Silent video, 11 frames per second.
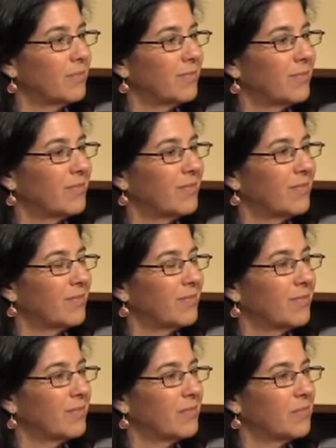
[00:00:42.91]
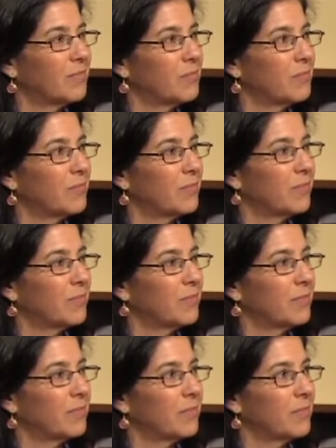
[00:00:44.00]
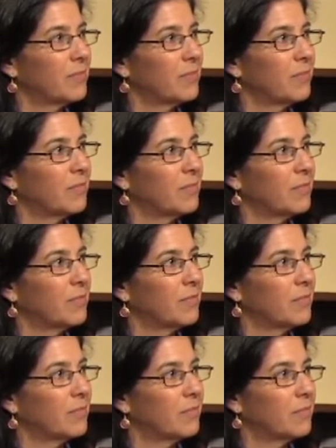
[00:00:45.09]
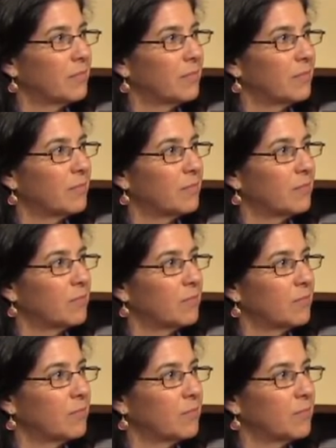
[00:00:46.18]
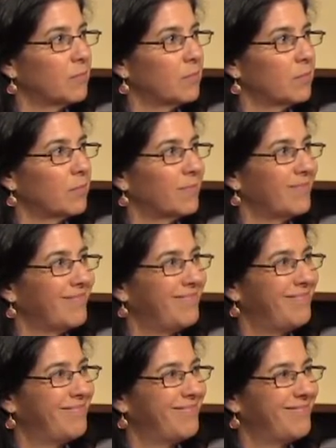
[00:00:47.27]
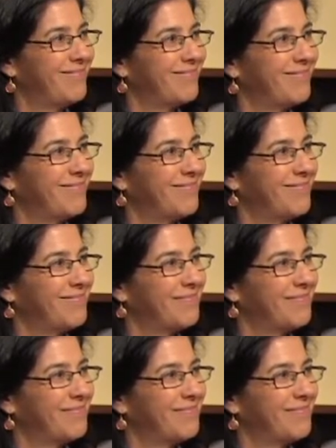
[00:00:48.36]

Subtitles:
(silent)